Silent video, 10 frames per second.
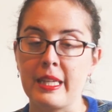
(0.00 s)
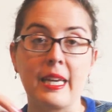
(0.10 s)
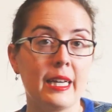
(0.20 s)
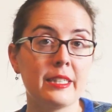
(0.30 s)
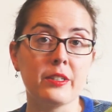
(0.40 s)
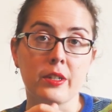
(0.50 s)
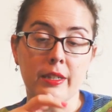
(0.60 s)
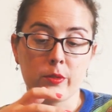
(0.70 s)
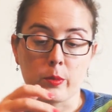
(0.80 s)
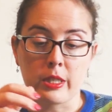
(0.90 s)
yeah, I did
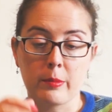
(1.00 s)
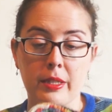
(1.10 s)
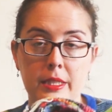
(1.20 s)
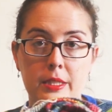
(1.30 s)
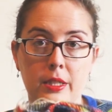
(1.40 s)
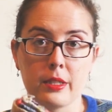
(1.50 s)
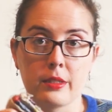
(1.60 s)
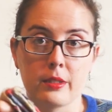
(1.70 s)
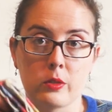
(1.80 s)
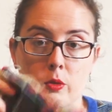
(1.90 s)
not have to worry about this
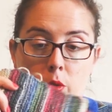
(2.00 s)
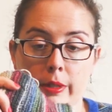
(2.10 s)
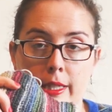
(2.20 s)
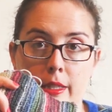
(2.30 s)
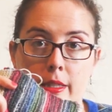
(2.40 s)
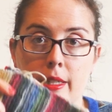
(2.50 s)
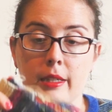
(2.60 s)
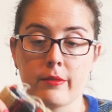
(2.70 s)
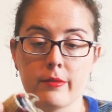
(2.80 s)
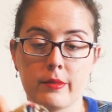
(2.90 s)
not growing
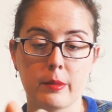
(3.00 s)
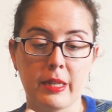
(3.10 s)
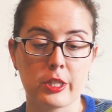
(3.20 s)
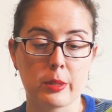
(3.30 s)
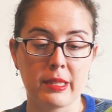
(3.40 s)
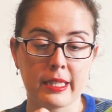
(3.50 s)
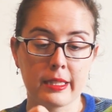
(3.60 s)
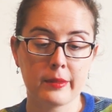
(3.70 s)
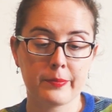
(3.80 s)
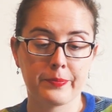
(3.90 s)
enough to match the
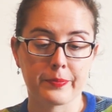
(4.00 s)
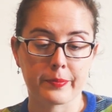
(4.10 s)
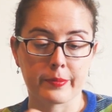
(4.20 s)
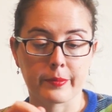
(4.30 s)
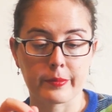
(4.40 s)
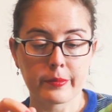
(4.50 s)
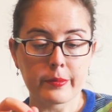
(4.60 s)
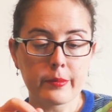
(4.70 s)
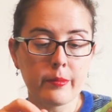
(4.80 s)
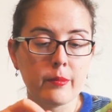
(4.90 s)
blanket.
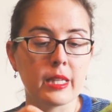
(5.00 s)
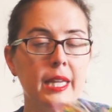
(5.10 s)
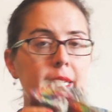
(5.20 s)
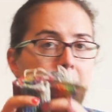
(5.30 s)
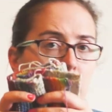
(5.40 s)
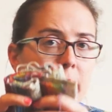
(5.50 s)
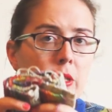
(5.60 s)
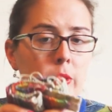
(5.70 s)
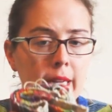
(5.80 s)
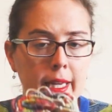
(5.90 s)
I think it'll
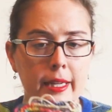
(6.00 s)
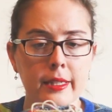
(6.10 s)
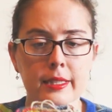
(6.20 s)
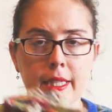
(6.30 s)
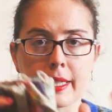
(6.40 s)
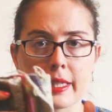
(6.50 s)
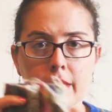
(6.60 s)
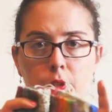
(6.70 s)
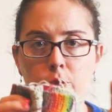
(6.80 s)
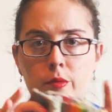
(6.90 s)
be okay, because I
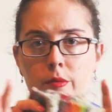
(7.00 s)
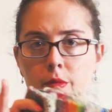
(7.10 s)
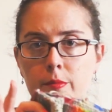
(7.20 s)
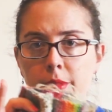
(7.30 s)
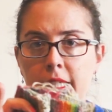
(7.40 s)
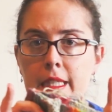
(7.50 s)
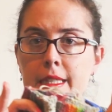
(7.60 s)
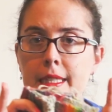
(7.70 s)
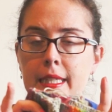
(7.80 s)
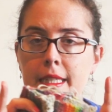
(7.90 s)
think I can sort of
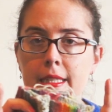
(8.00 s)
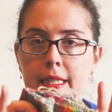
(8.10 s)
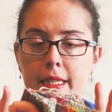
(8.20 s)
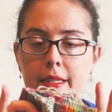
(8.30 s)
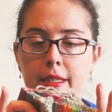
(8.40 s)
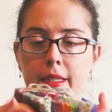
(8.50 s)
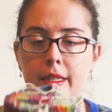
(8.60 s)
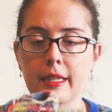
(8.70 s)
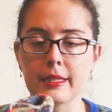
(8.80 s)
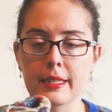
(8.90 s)
ease things
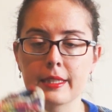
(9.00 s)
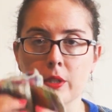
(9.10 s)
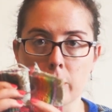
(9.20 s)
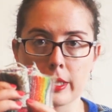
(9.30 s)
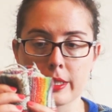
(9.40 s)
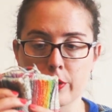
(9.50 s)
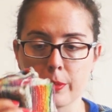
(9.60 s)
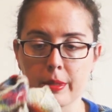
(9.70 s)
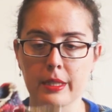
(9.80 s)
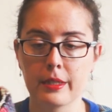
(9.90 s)
in as I sew this
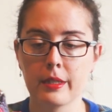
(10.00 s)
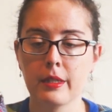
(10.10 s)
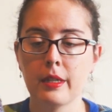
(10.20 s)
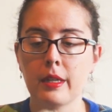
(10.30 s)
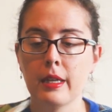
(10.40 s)
strip on.